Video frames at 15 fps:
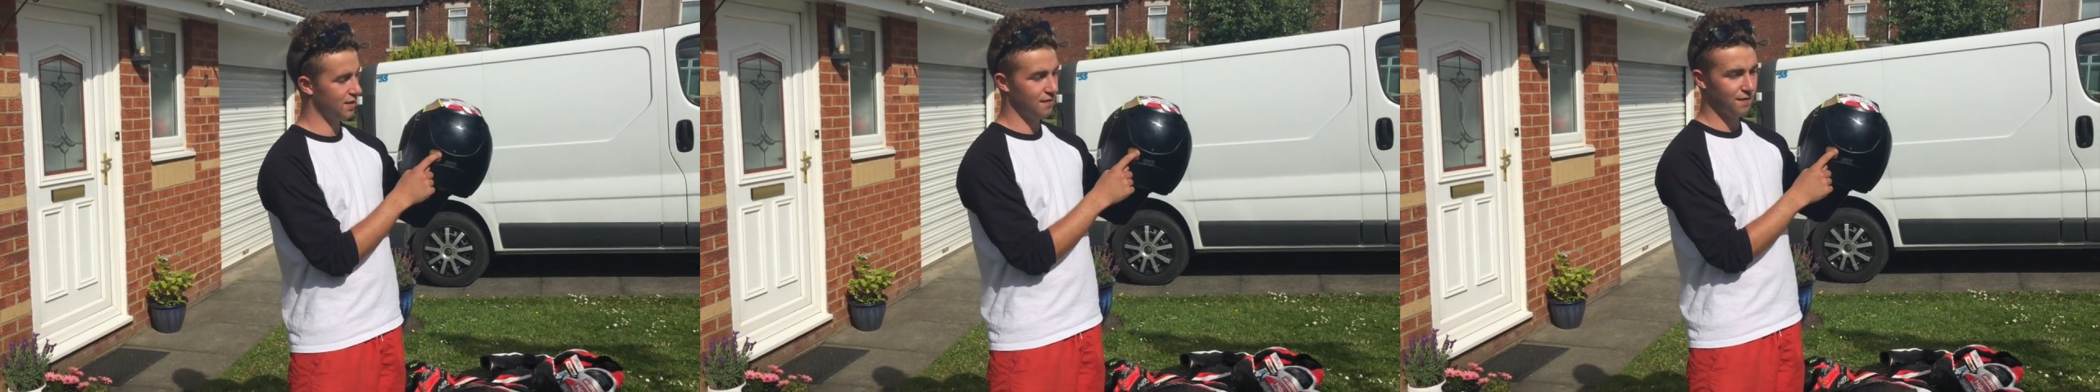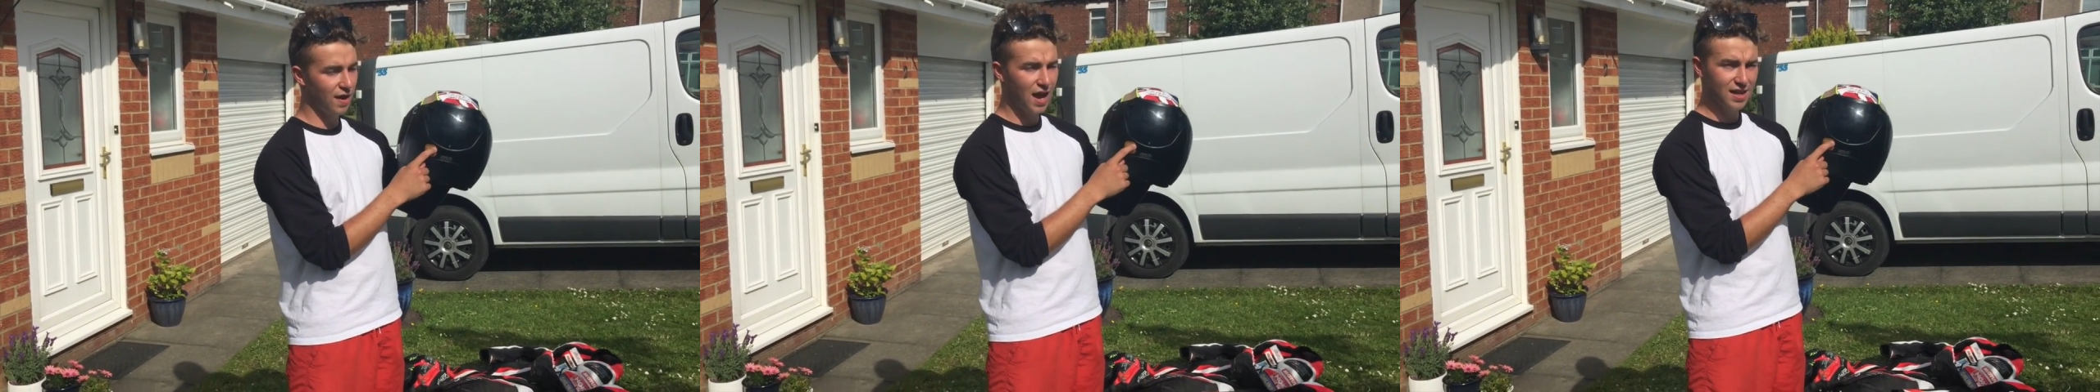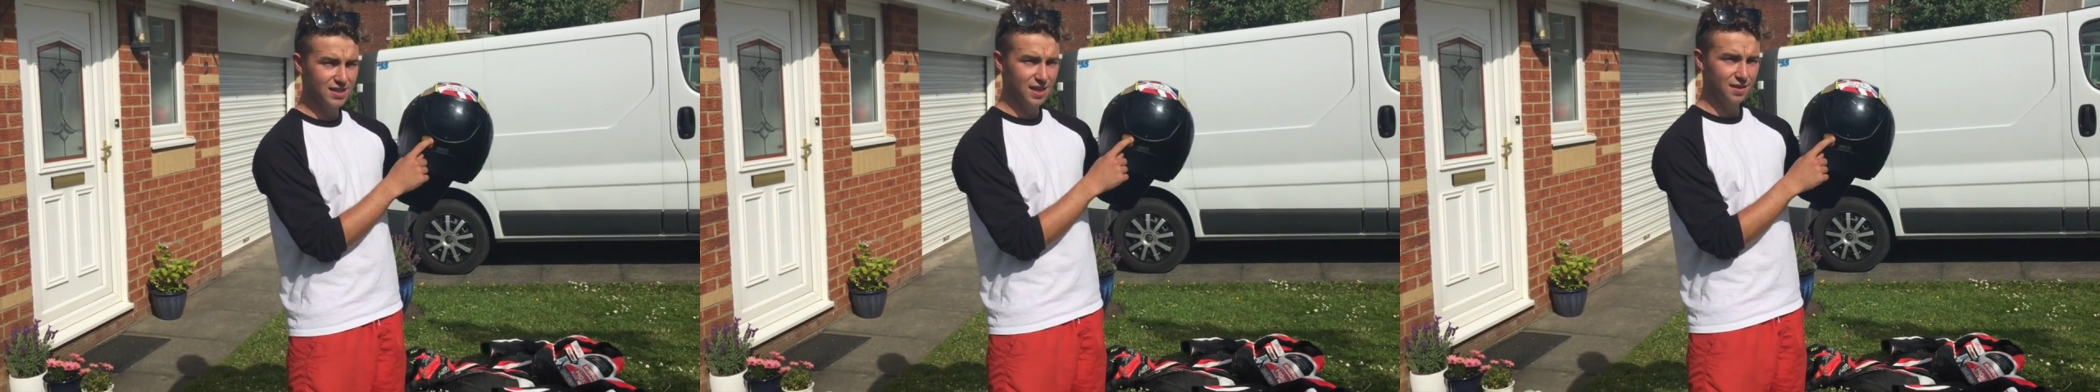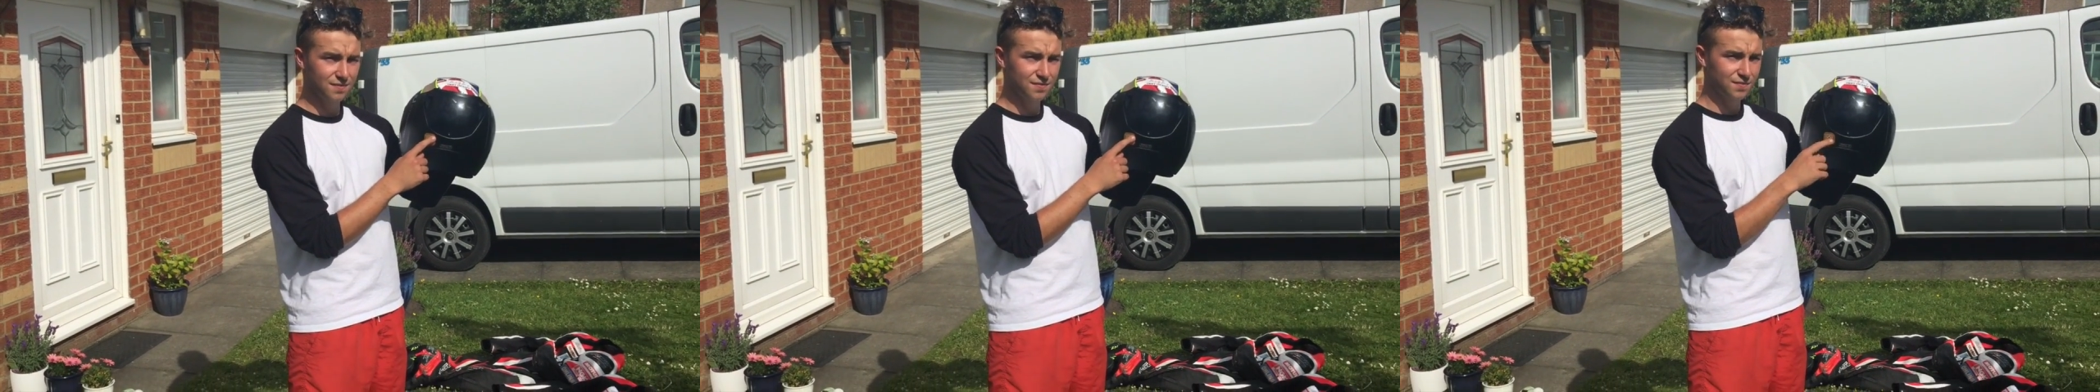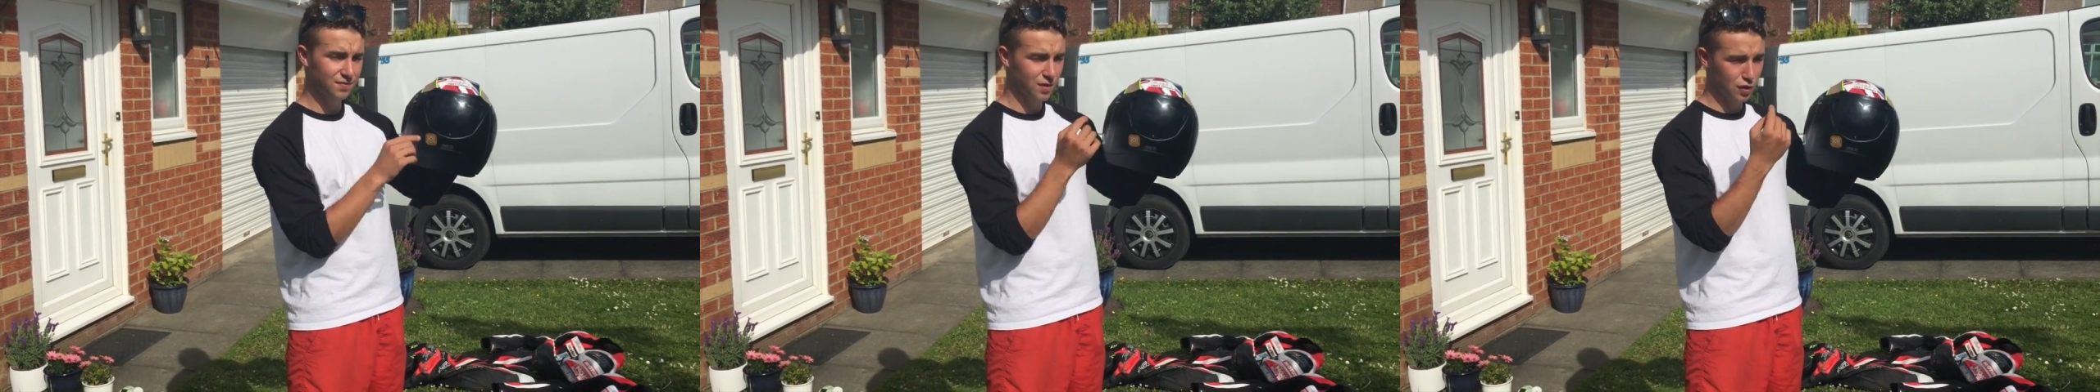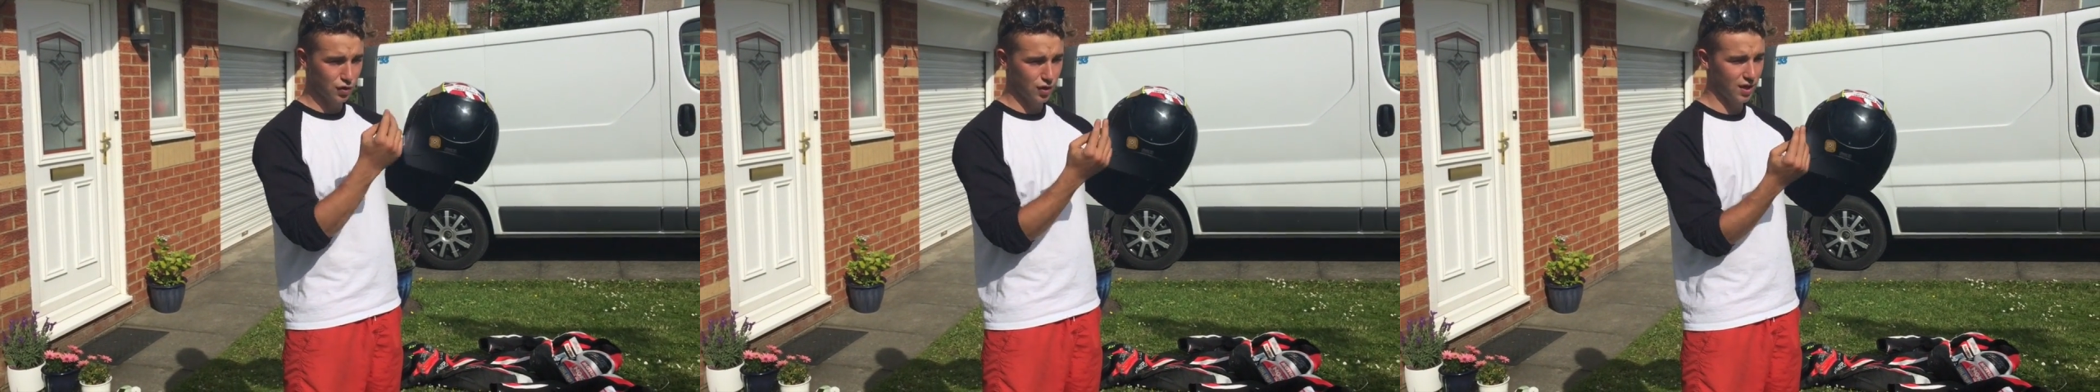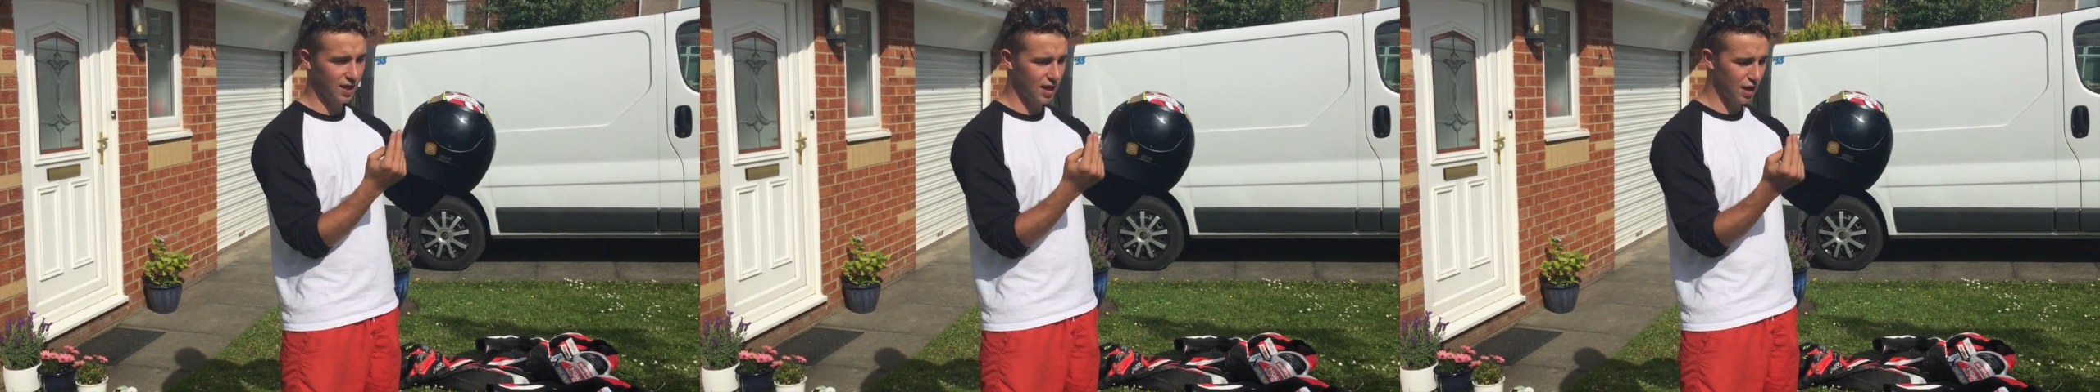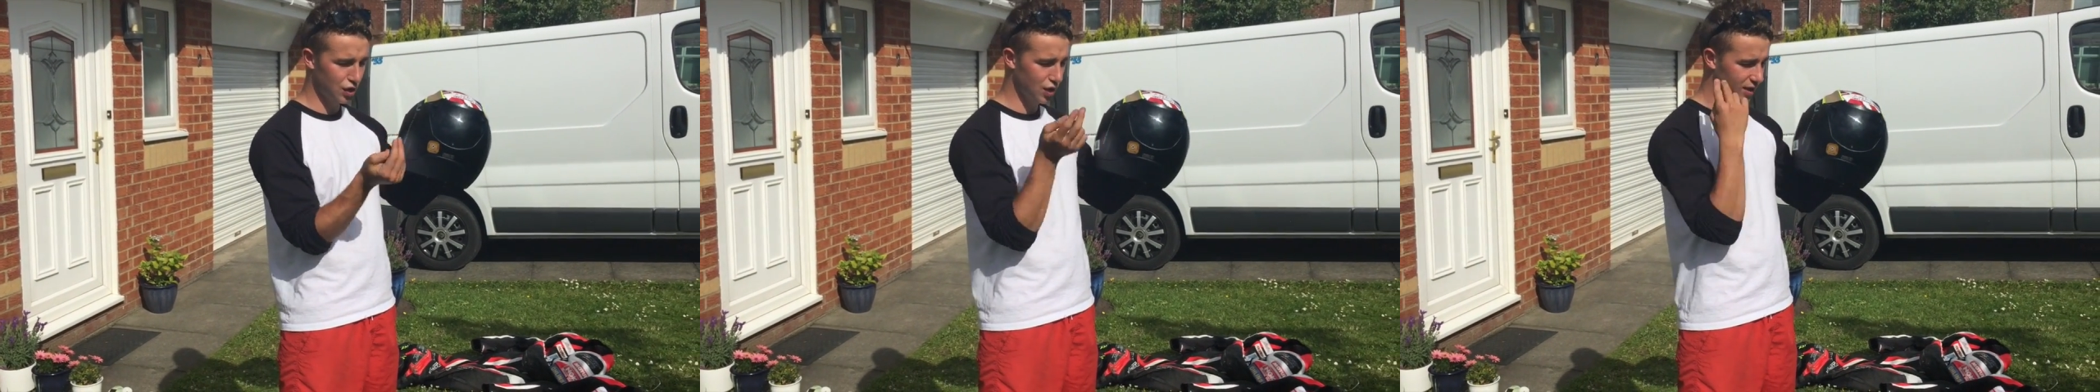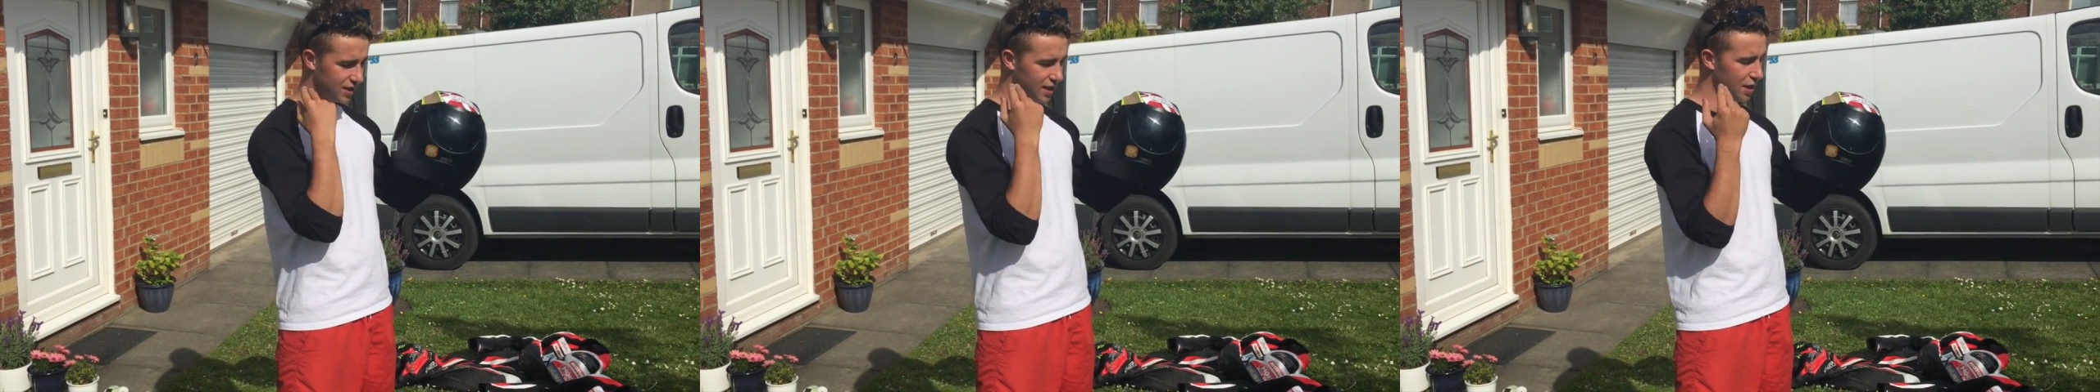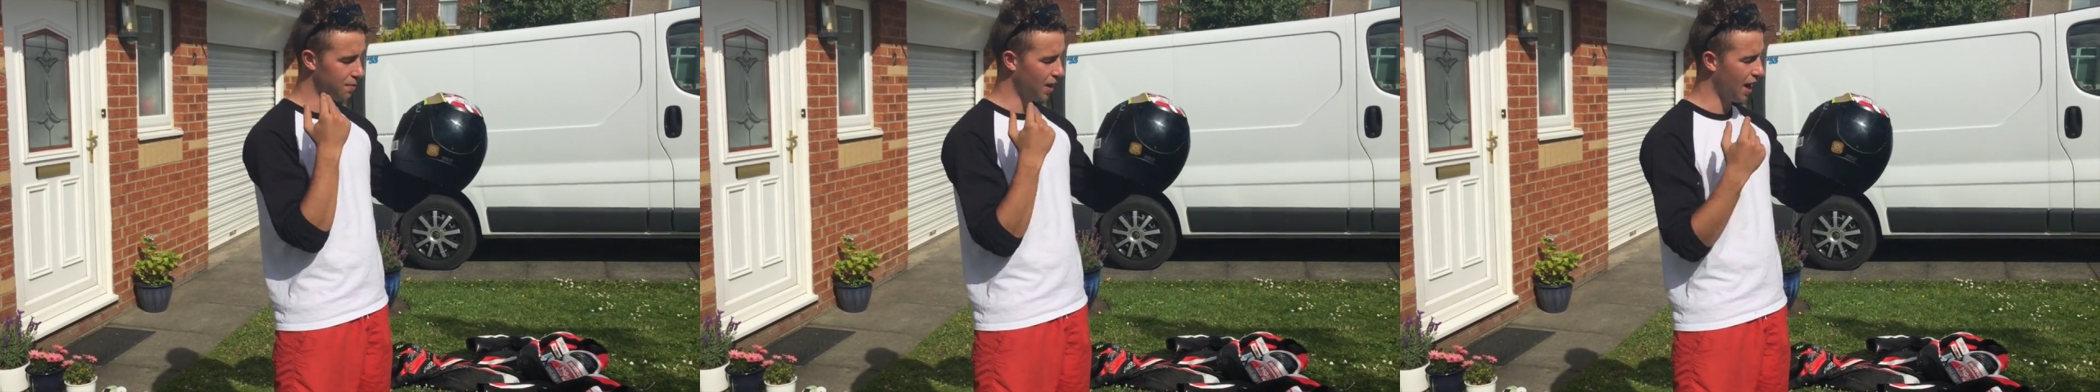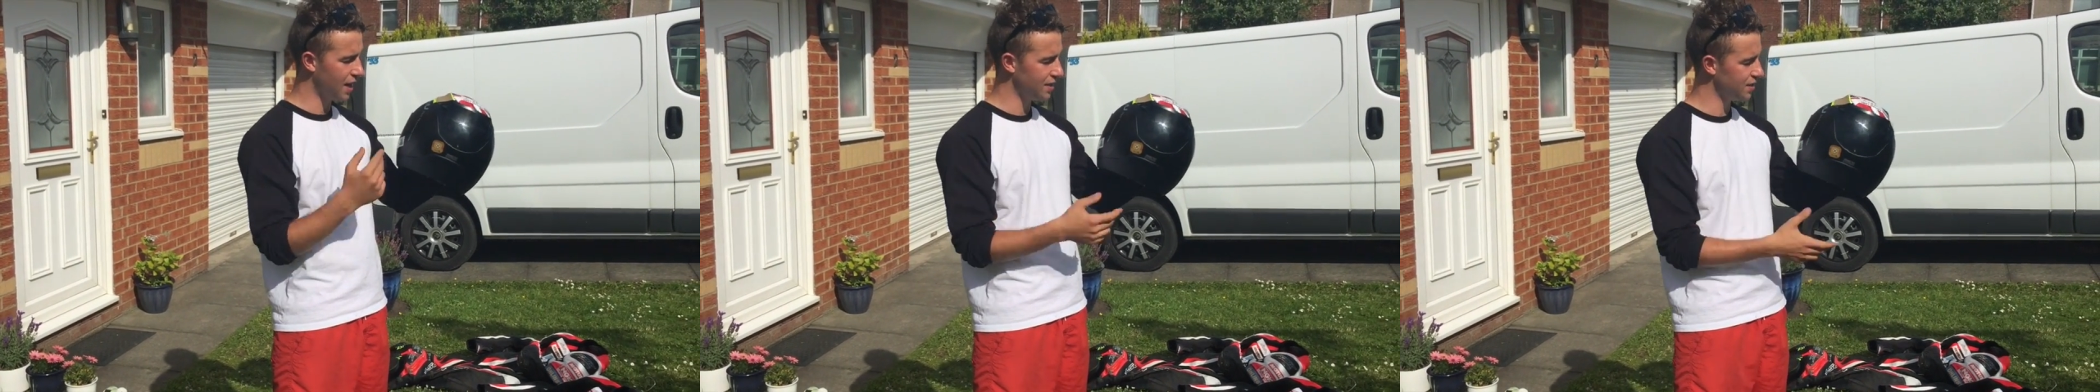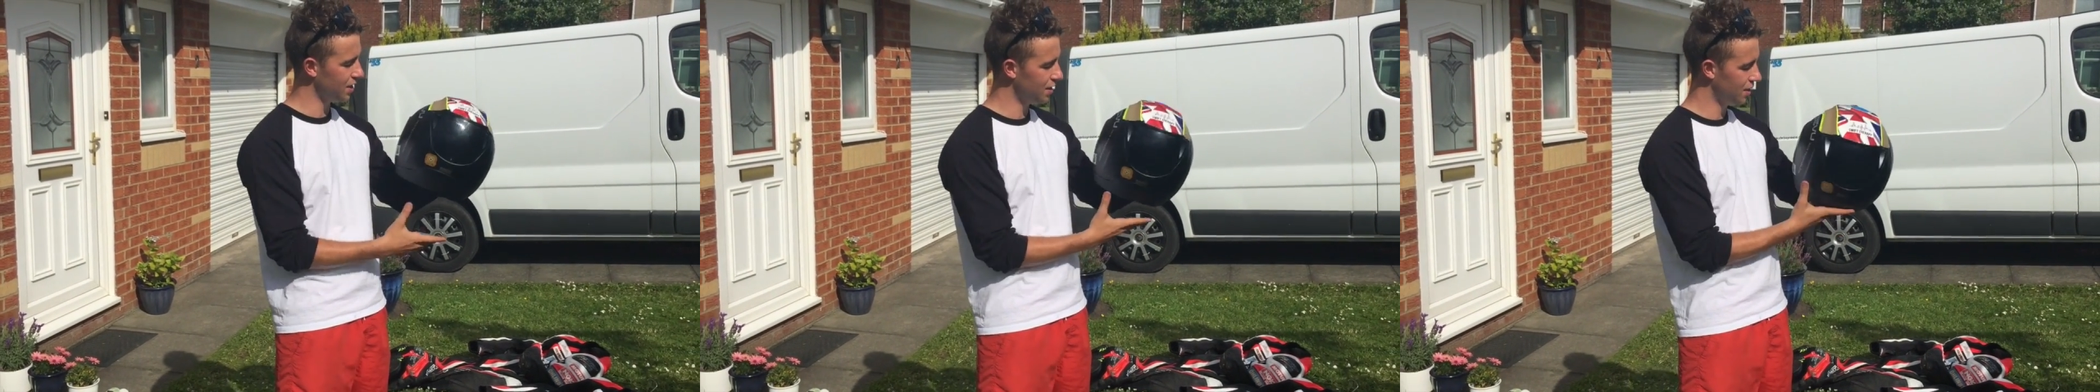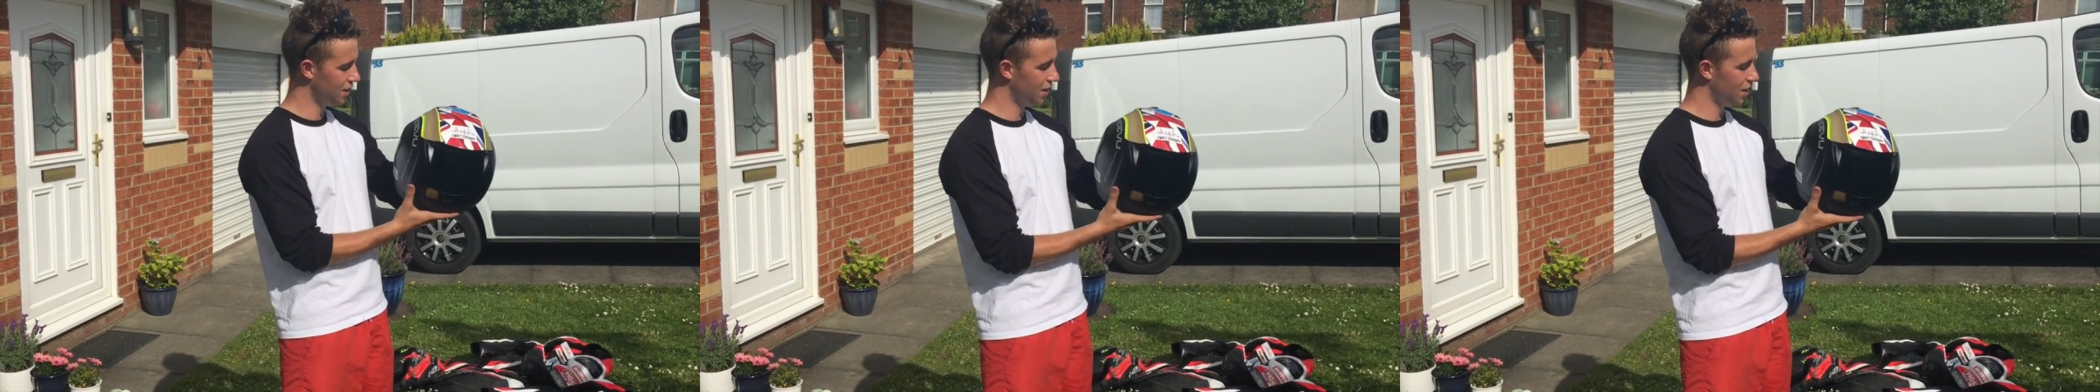visor, so you can actually see behind you.